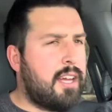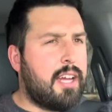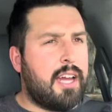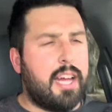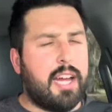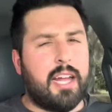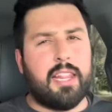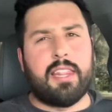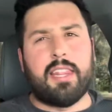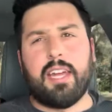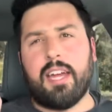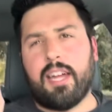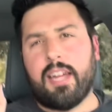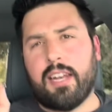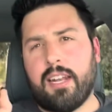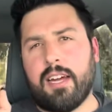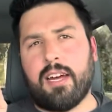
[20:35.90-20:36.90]
And
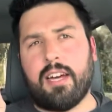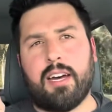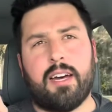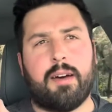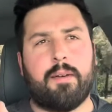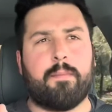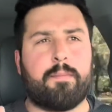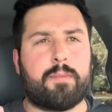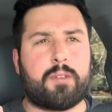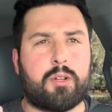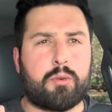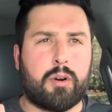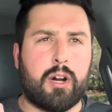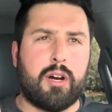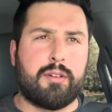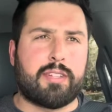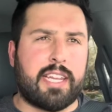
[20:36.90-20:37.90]
then
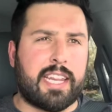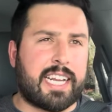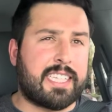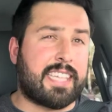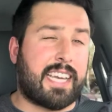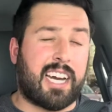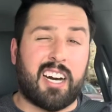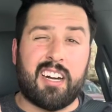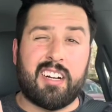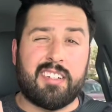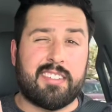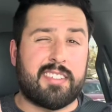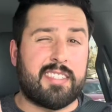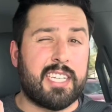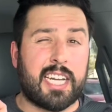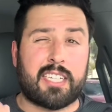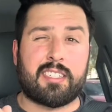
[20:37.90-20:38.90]
gross, I think it's like
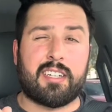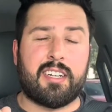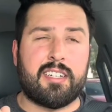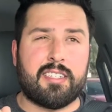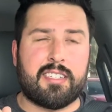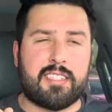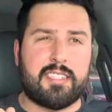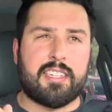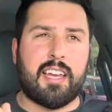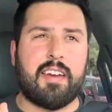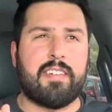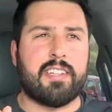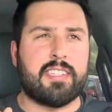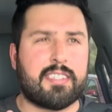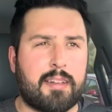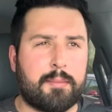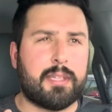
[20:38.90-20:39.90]
106,
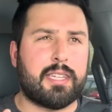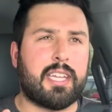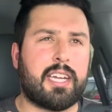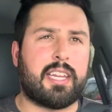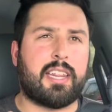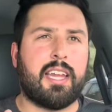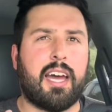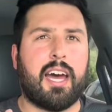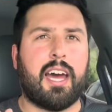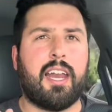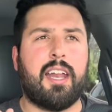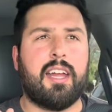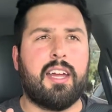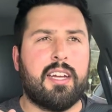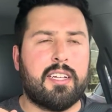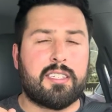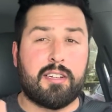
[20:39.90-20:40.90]
107, something like that.
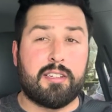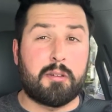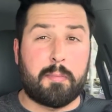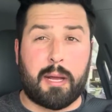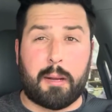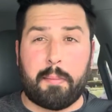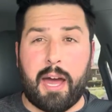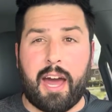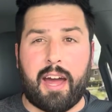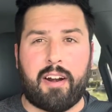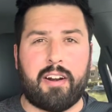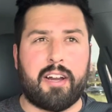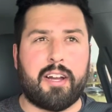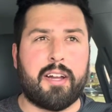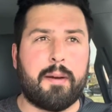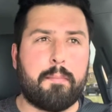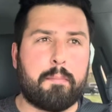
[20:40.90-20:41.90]
So it's a big
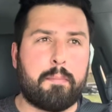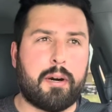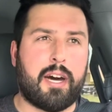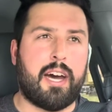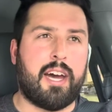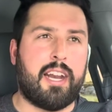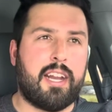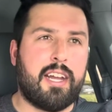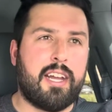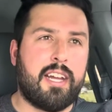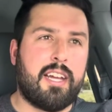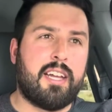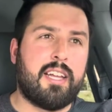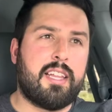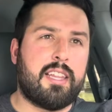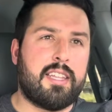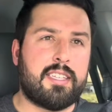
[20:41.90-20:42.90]
battery, but
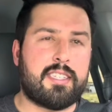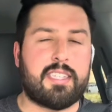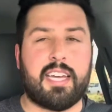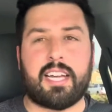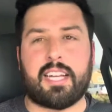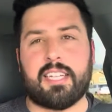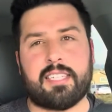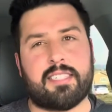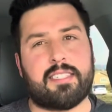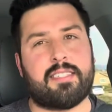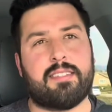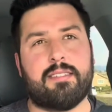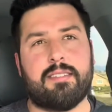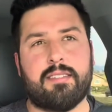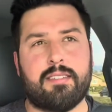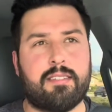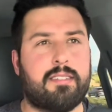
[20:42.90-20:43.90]
this thing is
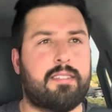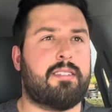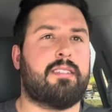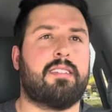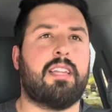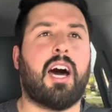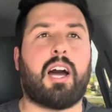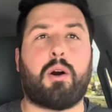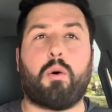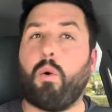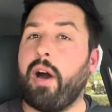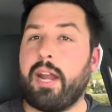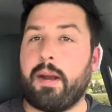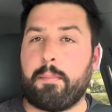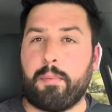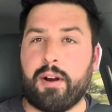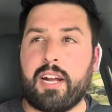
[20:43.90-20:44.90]
not
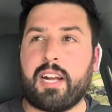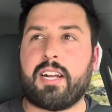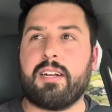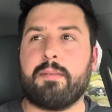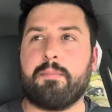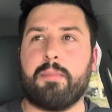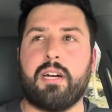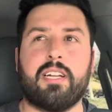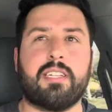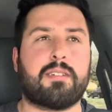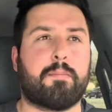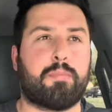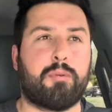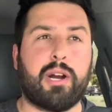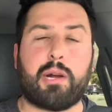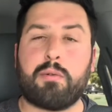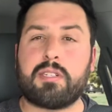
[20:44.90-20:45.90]
quite a brick, but it's a
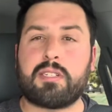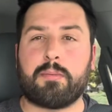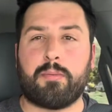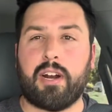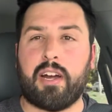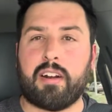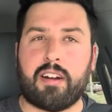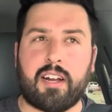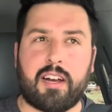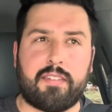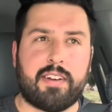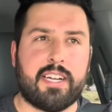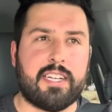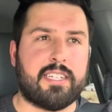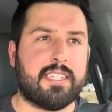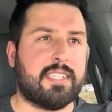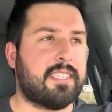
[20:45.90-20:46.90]
brick with some rounded off
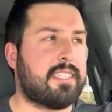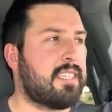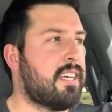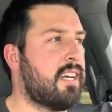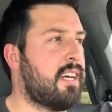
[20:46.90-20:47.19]
edges.